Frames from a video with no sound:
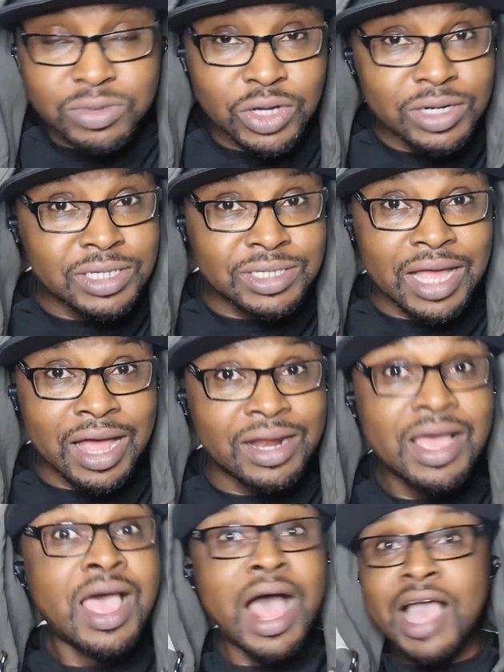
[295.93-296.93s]
Do you
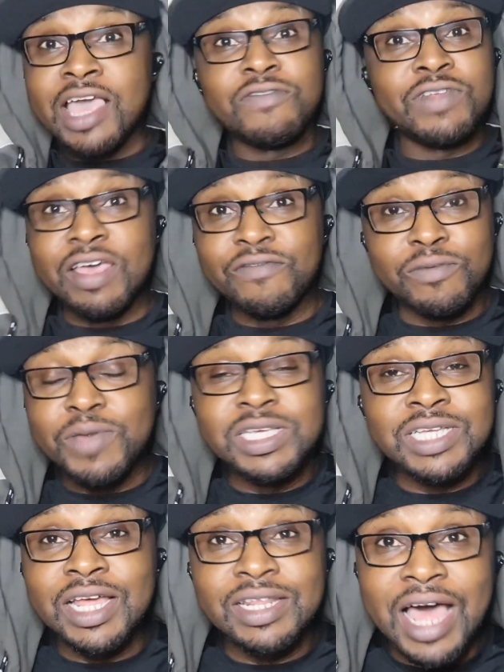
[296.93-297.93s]
understand? I give you the
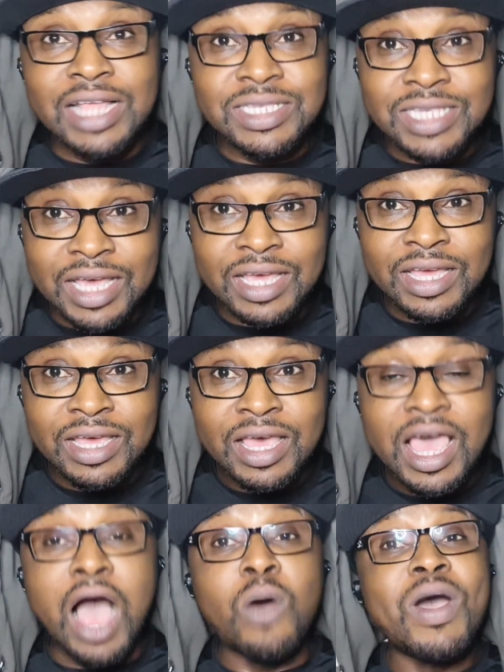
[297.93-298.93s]
information and that's it.
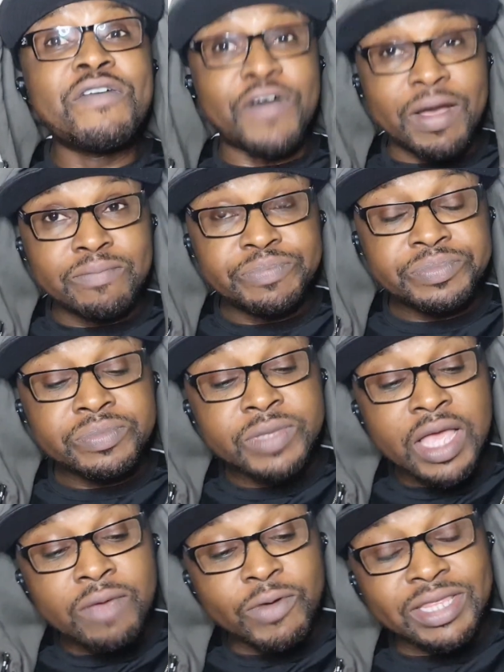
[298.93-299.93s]
However,
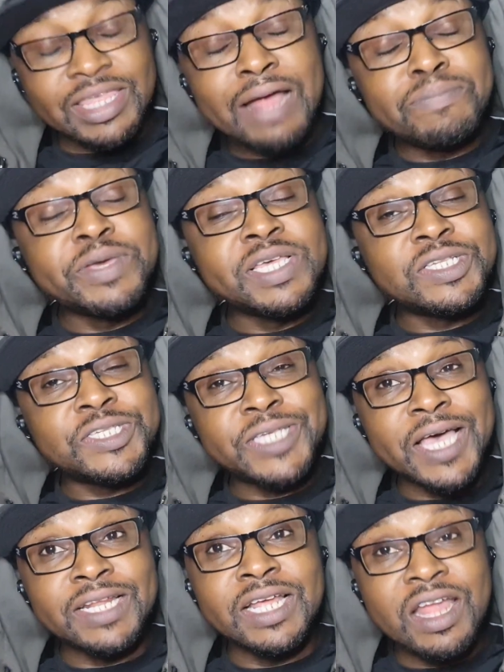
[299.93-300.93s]
with that being
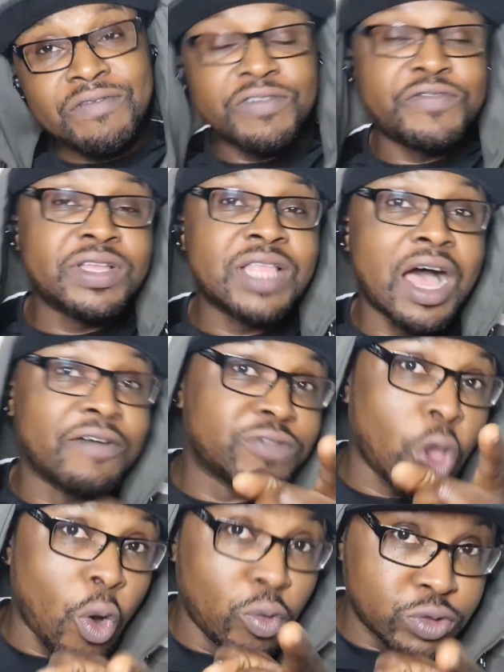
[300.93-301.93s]
said and everything that I've
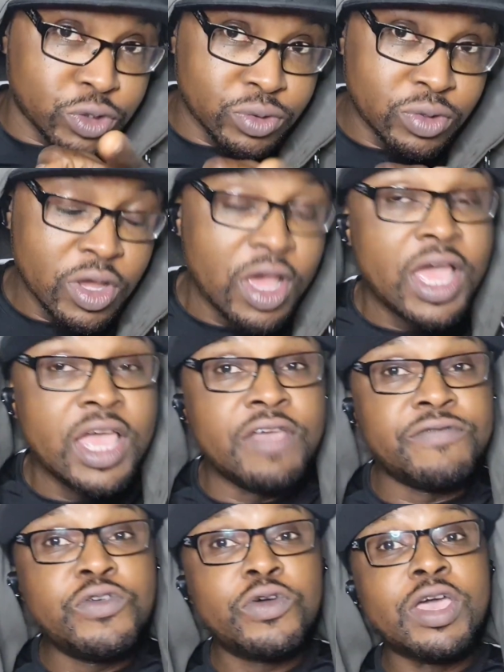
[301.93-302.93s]
told you,
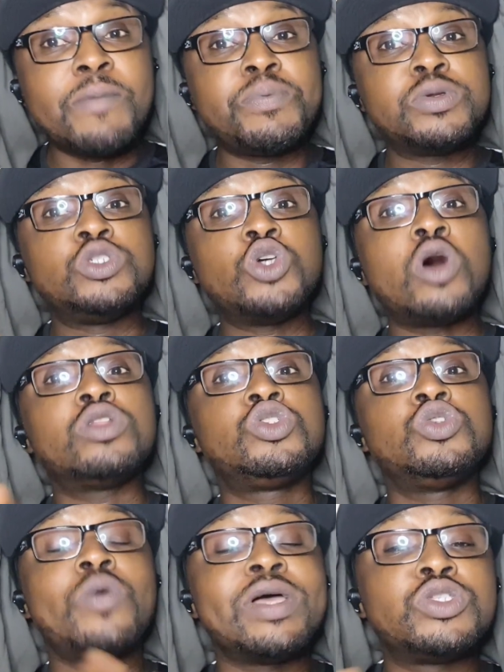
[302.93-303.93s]
if you can put your
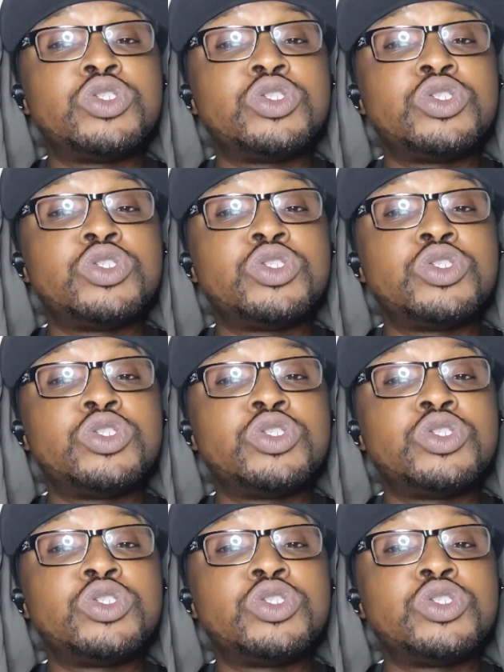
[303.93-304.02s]
two